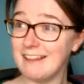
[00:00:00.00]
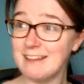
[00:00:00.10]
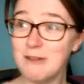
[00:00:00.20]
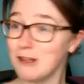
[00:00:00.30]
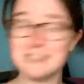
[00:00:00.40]

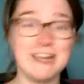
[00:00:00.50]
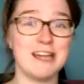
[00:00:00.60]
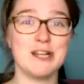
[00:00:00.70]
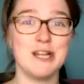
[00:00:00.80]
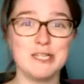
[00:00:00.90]
not
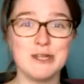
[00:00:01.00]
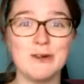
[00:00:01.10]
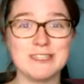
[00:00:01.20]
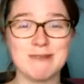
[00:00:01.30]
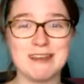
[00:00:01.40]
sexual at
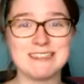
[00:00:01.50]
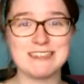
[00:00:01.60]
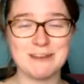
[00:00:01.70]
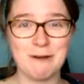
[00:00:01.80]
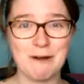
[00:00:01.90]
all is
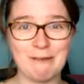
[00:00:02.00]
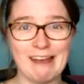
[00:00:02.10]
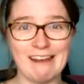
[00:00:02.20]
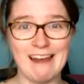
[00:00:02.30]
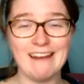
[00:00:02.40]
basically what I'm
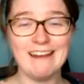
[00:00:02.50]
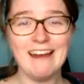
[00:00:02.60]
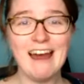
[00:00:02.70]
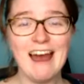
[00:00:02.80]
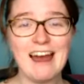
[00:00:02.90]
getting at.
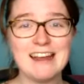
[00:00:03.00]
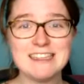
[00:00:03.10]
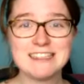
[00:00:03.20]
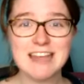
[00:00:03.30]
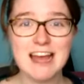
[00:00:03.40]
And
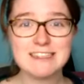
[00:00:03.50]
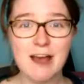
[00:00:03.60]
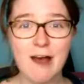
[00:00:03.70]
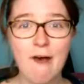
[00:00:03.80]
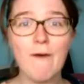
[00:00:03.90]
he said,
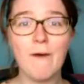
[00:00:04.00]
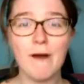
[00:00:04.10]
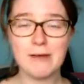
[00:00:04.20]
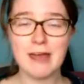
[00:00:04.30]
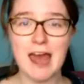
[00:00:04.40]
oh,
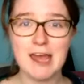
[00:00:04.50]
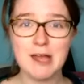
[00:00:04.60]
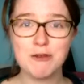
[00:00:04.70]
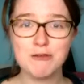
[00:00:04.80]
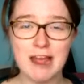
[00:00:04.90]

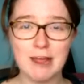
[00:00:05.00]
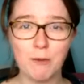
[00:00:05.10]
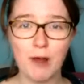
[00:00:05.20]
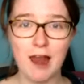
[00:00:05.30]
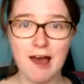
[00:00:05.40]
okay, great,
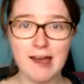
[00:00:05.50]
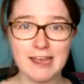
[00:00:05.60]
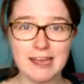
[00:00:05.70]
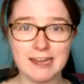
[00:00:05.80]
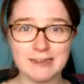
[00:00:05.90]
well,
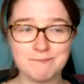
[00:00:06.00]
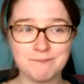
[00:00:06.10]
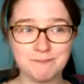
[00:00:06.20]
I can